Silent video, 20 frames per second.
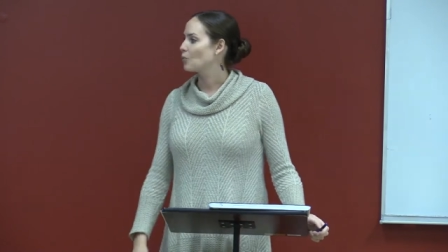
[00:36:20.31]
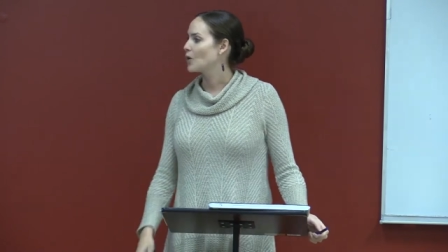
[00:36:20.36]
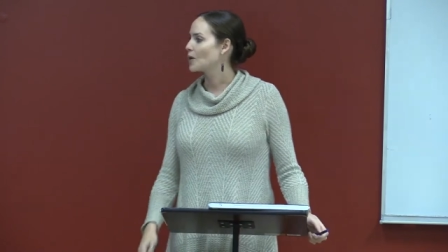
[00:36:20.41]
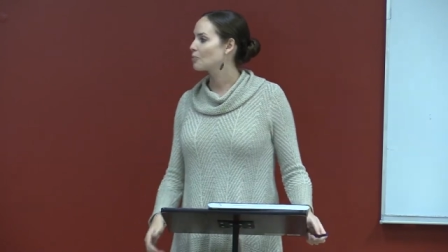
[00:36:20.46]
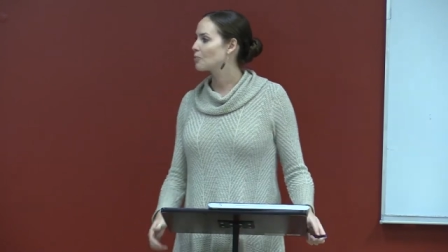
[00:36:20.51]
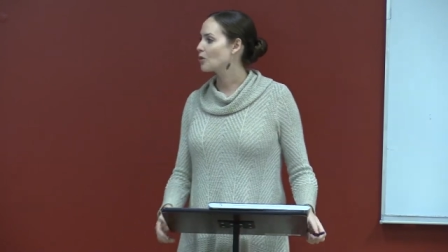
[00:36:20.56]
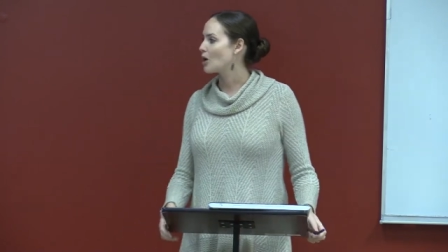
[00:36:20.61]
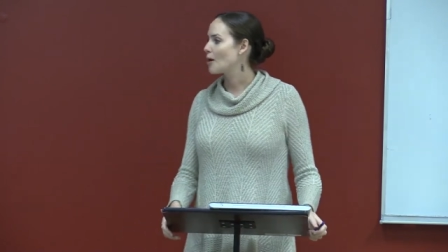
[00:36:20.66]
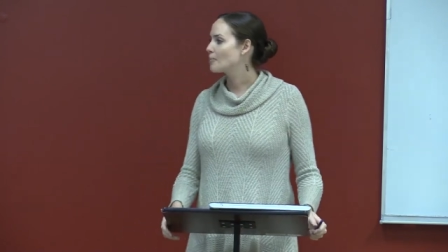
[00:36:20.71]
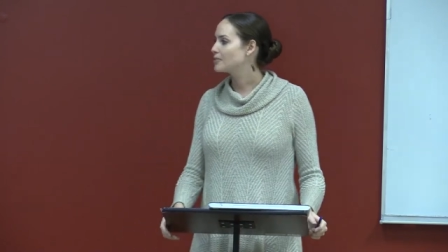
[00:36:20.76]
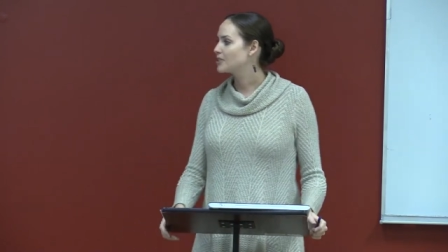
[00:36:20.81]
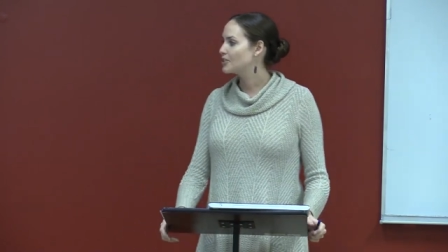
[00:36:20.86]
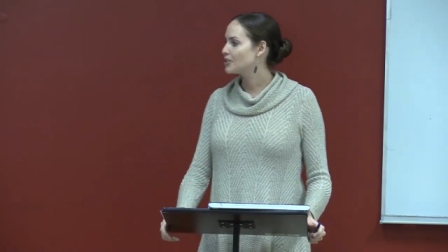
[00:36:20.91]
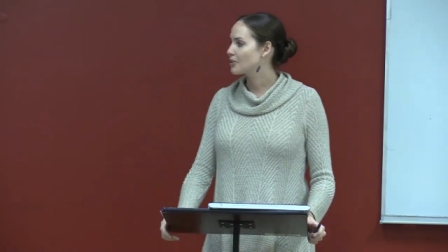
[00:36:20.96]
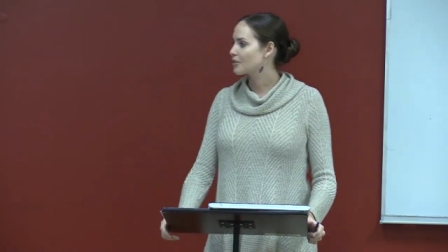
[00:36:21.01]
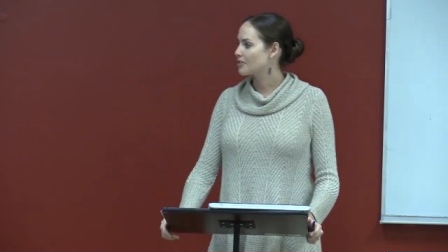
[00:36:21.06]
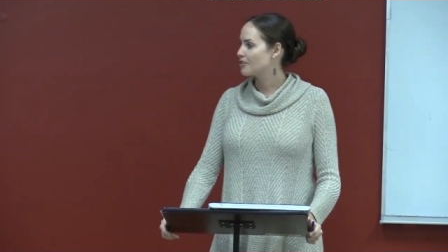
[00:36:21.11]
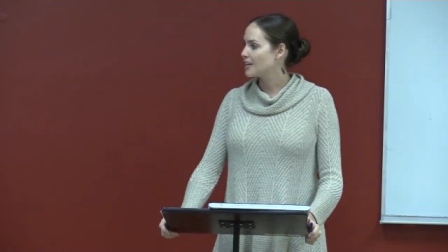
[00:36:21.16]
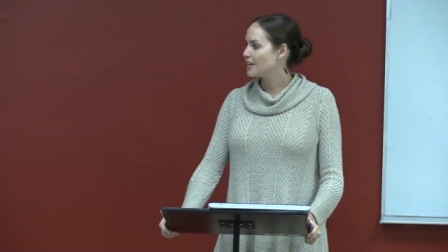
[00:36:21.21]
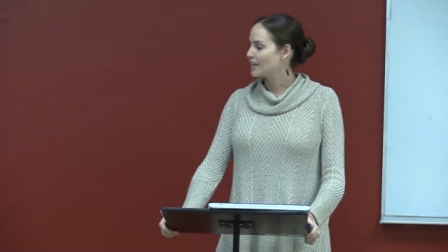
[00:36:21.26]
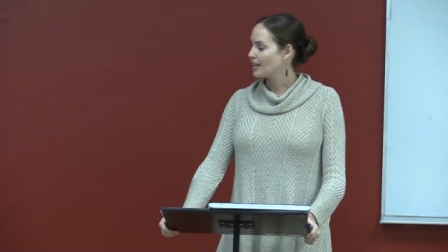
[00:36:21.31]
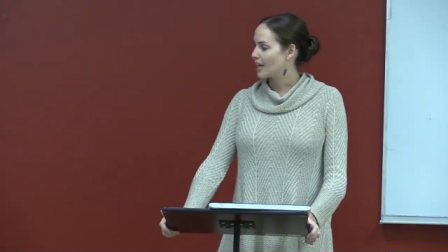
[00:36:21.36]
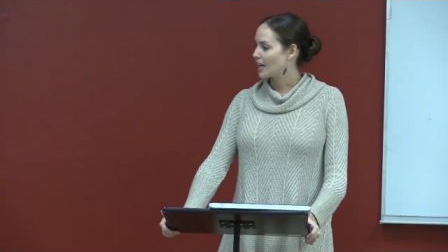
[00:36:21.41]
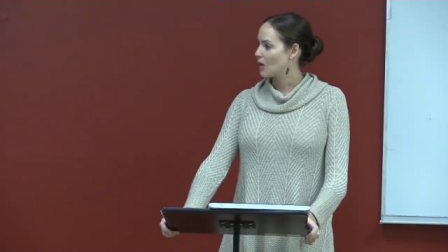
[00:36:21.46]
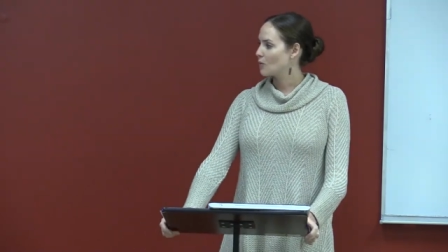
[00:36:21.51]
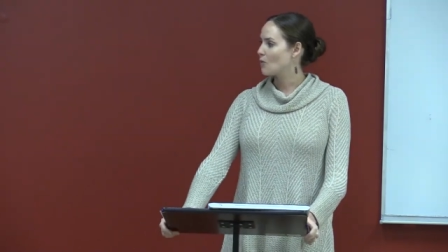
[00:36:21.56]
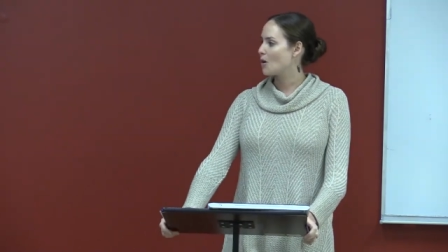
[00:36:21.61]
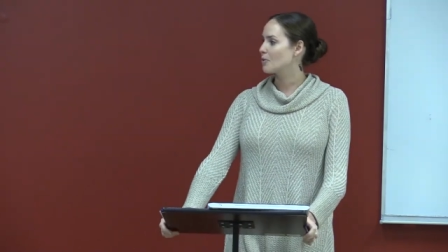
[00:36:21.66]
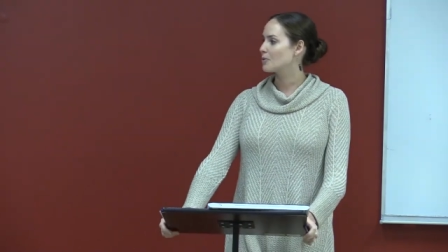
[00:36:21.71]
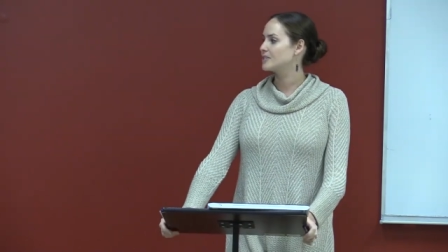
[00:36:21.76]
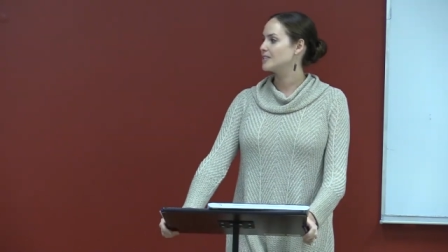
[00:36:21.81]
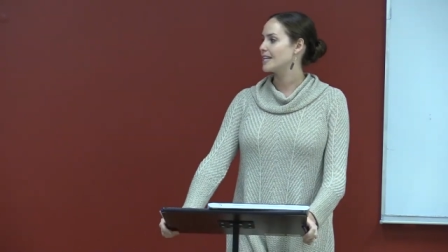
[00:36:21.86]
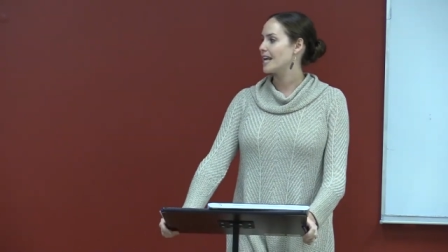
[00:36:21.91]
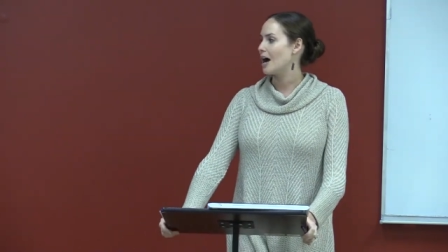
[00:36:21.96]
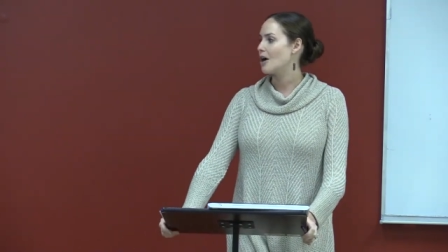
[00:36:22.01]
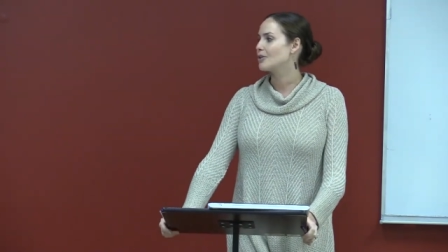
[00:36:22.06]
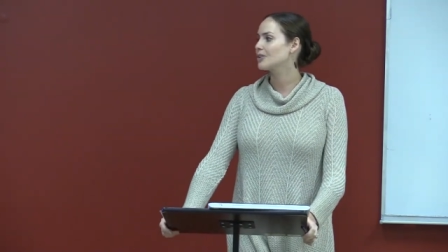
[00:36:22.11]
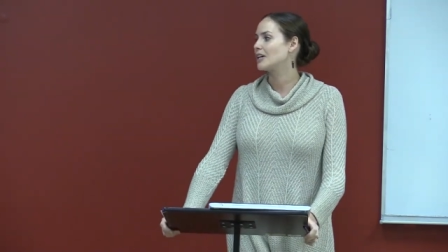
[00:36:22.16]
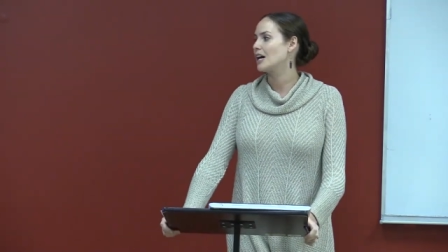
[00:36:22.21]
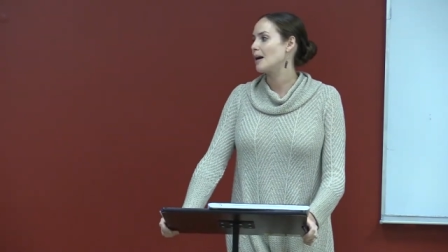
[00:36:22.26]
What prompted your thinking? What was the
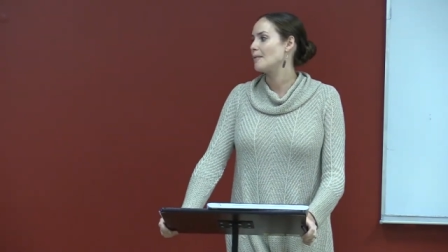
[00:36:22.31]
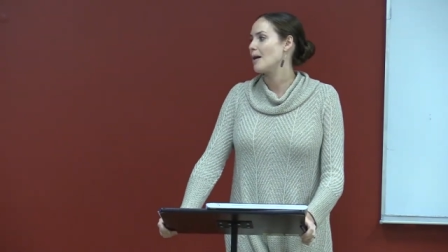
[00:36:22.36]
outcome?